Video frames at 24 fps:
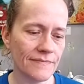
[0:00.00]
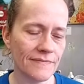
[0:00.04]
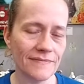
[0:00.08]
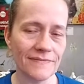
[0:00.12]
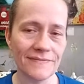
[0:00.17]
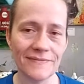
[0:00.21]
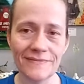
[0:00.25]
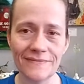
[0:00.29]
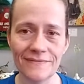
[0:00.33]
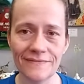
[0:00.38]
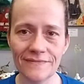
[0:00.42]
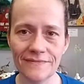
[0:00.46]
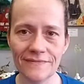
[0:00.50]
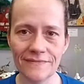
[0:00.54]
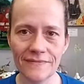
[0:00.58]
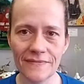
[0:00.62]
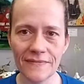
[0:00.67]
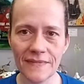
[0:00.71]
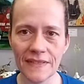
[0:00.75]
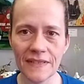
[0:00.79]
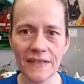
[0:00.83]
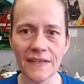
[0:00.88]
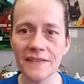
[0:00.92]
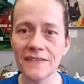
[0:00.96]

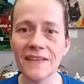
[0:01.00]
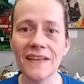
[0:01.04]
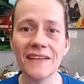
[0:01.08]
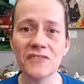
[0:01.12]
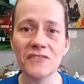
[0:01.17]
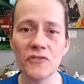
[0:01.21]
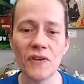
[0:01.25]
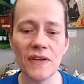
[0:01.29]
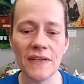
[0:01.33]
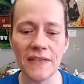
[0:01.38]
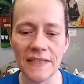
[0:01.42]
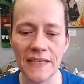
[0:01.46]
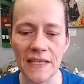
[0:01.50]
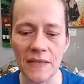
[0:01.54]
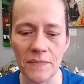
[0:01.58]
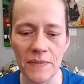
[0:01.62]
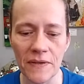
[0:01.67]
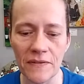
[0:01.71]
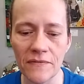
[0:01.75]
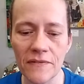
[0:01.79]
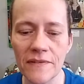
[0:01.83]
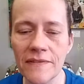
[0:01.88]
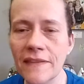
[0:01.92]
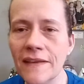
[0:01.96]
because hmm, I try to keep
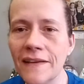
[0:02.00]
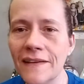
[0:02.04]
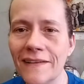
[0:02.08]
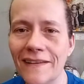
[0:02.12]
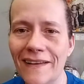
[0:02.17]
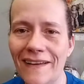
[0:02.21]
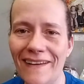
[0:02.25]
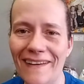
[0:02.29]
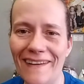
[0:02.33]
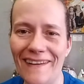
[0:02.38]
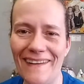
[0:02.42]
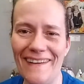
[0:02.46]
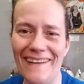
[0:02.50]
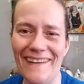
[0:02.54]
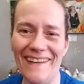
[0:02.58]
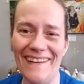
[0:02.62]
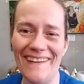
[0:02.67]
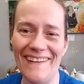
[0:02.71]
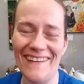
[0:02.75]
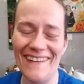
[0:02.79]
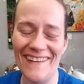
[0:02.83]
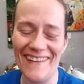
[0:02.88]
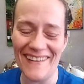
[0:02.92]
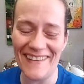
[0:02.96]
everything.
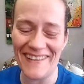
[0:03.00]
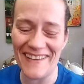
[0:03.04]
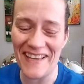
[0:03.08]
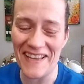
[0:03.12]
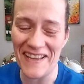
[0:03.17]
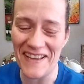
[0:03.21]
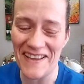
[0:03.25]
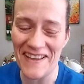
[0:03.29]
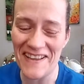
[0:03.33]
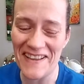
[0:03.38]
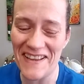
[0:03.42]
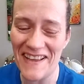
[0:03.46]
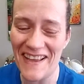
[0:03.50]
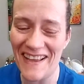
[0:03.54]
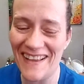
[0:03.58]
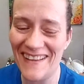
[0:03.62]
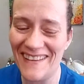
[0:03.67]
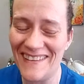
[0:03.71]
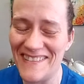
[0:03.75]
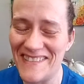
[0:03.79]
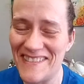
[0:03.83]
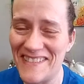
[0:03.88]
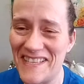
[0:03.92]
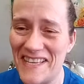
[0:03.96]
Can't
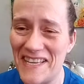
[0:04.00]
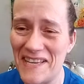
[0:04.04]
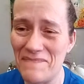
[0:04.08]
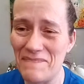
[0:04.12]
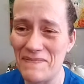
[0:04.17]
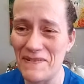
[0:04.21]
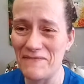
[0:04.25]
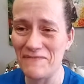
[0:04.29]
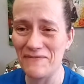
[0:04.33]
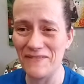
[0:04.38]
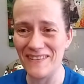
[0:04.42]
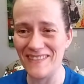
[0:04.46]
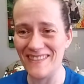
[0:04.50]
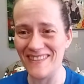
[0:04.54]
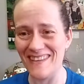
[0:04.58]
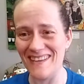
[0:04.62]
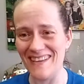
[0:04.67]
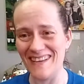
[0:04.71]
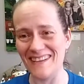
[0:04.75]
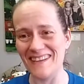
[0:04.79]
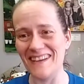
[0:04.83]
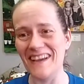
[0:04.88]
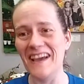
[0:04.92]
keep everything.